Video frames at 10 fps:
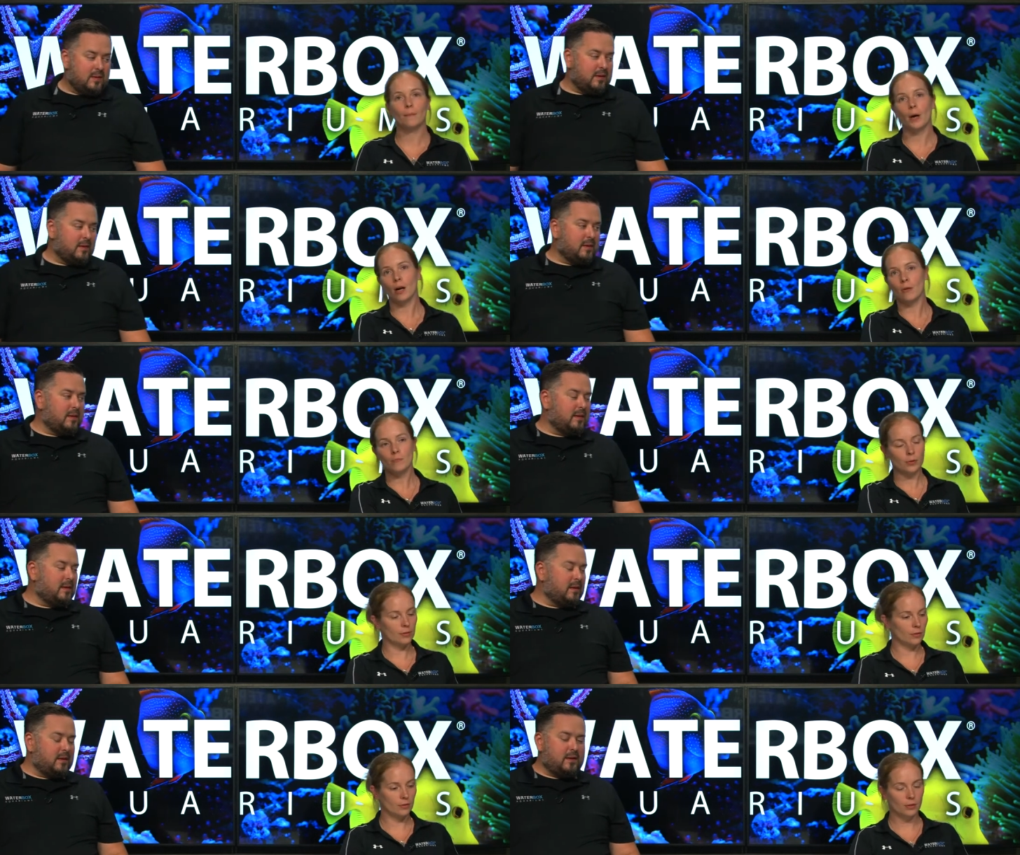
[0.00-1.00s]
Speaker 1: a pump
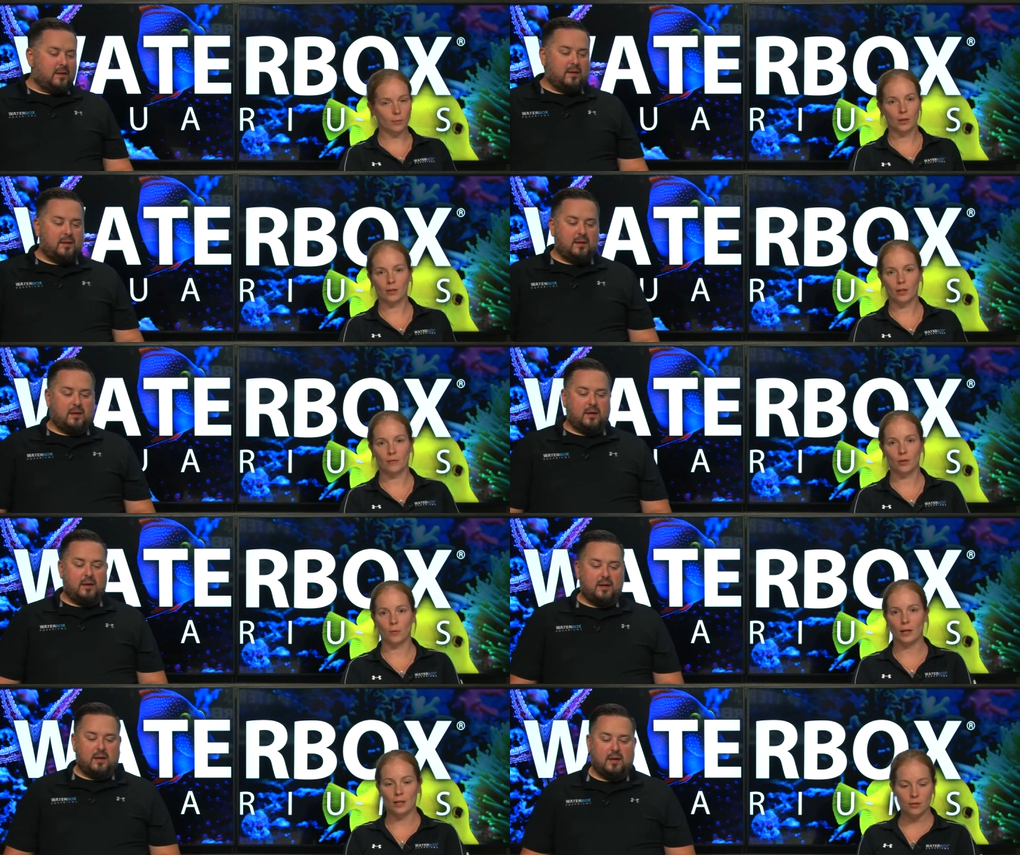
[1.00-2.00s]
that we are giving
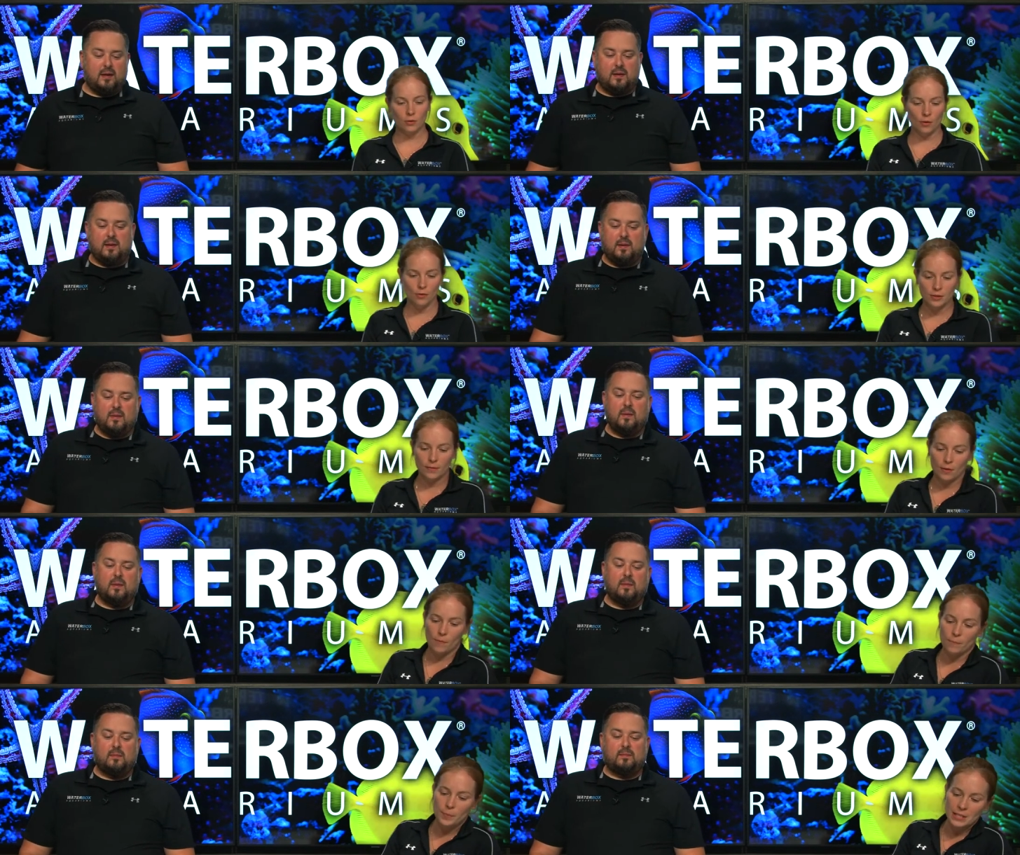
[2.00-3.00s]
away to those of that
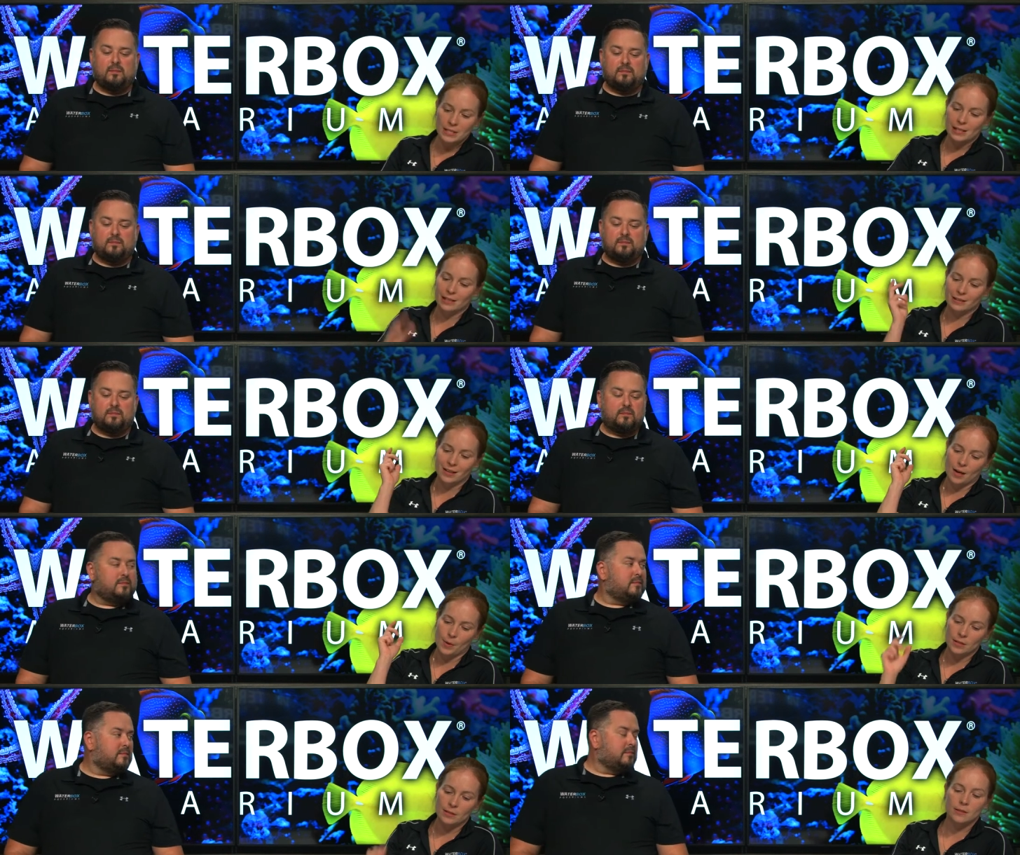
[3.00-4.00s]
are busy in the
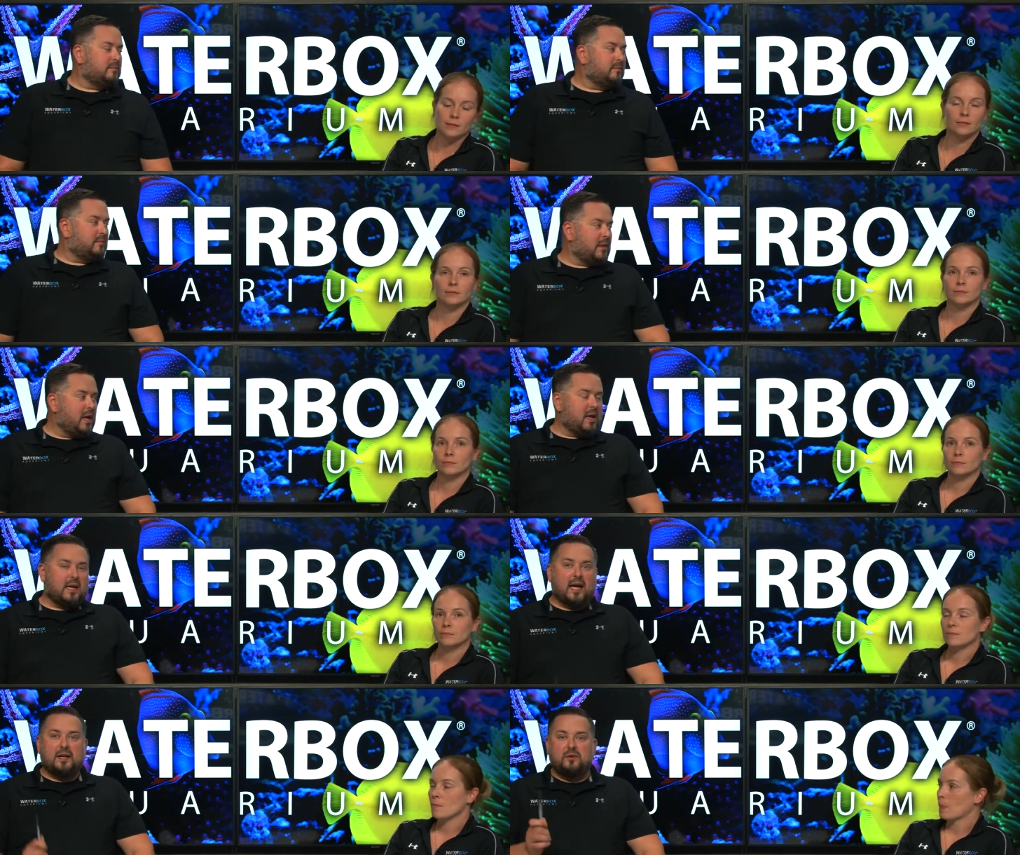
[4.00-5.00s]
comments.
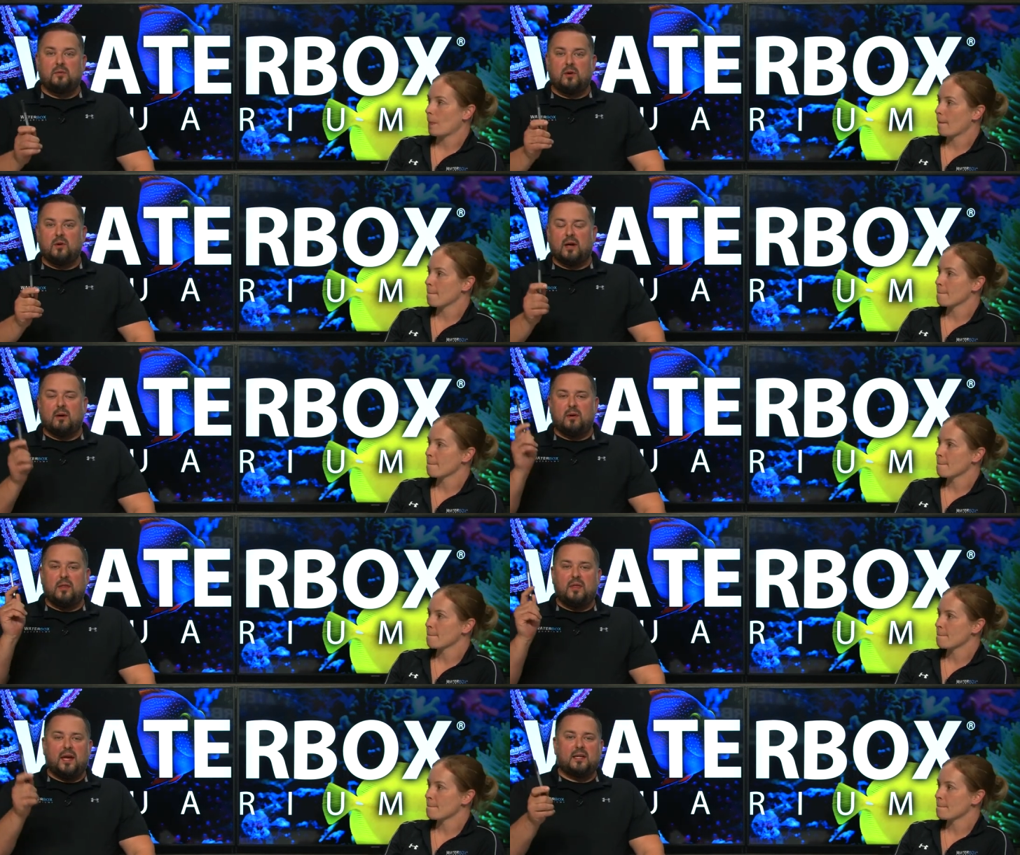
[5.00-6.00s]
Speaker 2: Yeah, and I do real quick. I
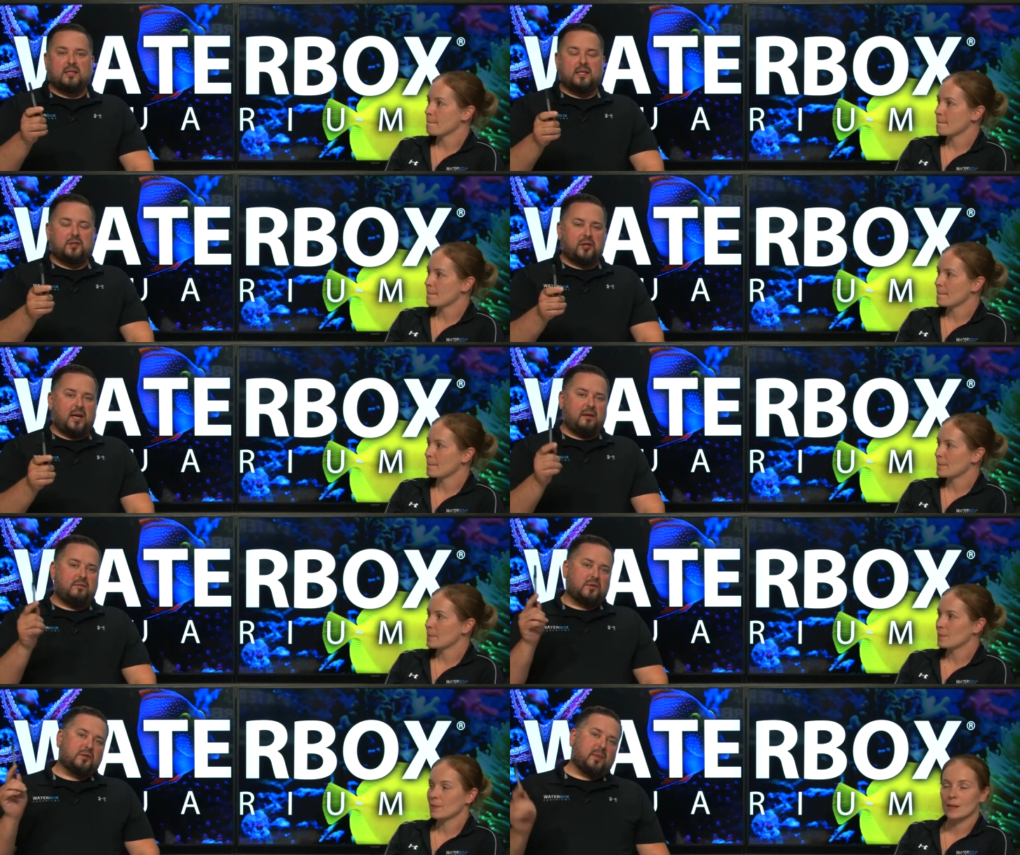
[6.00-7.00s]
want to thank CJ
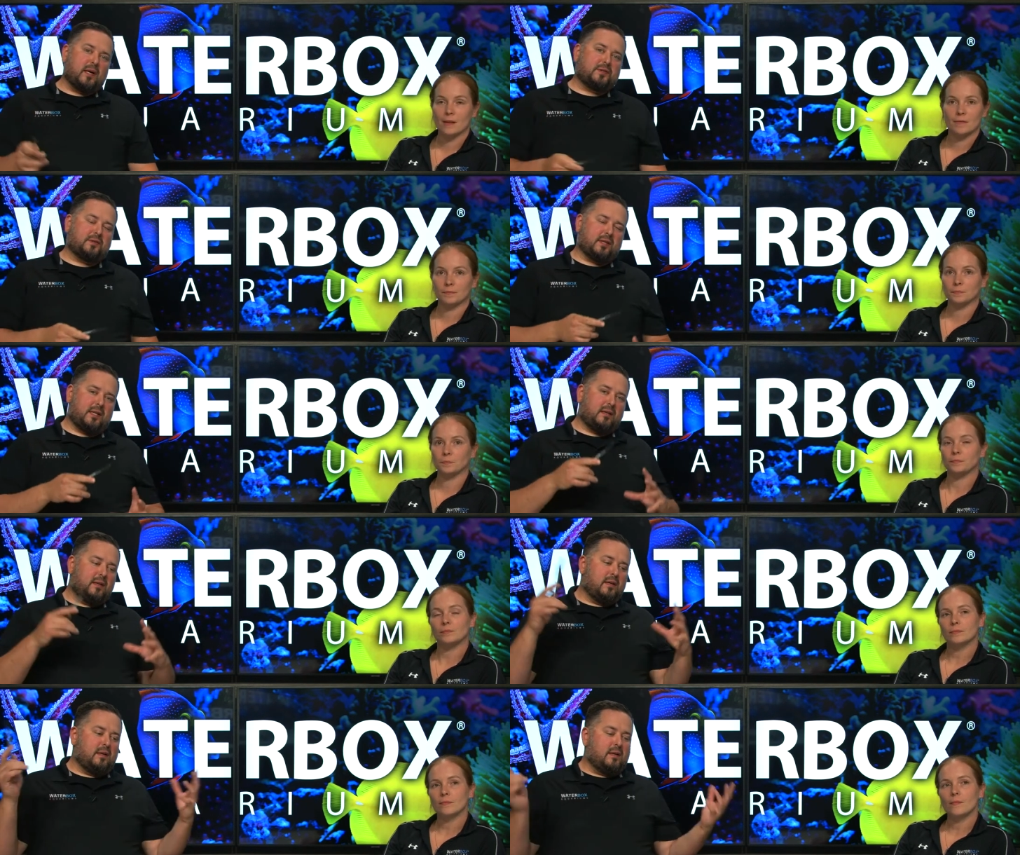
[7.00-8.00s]
for sponsoring
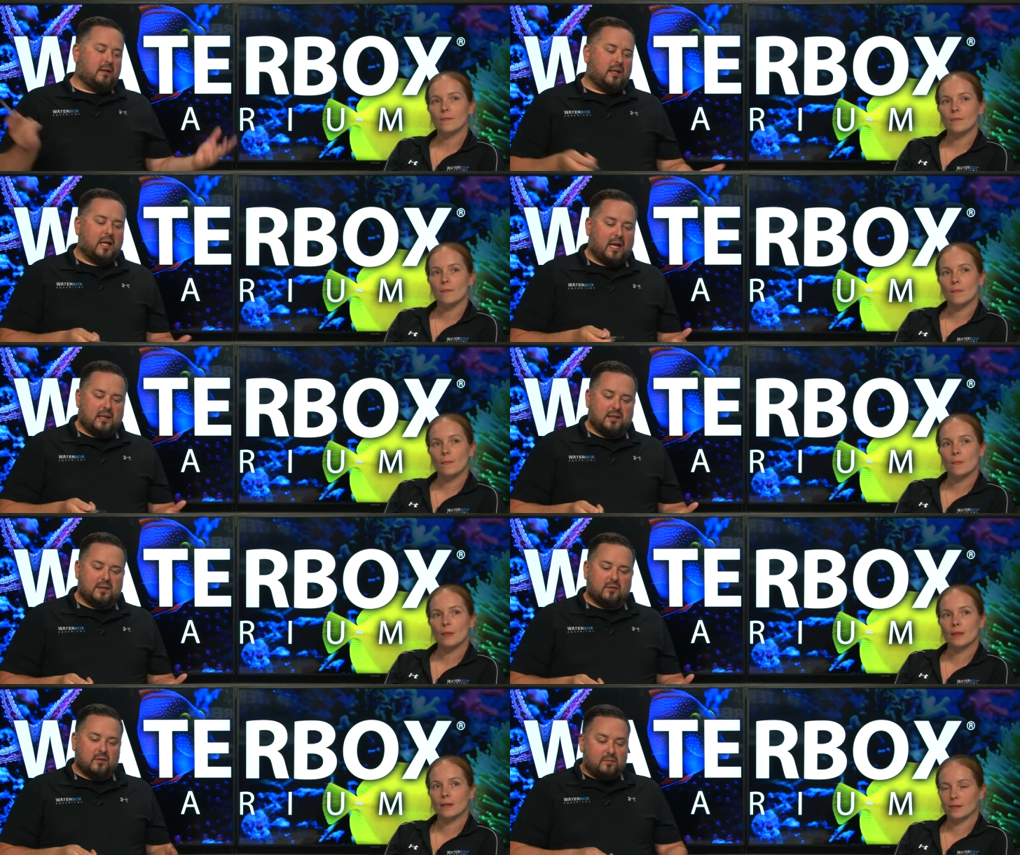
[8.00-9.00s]
a lot of
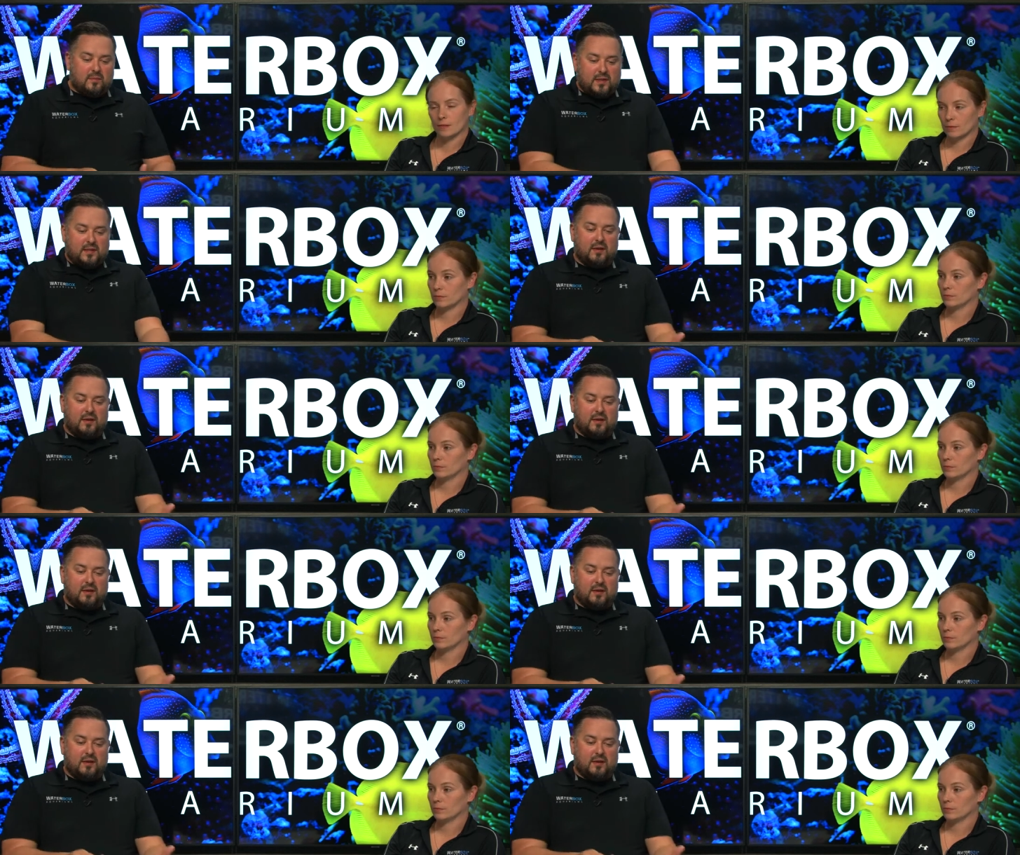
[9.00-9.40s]
these or these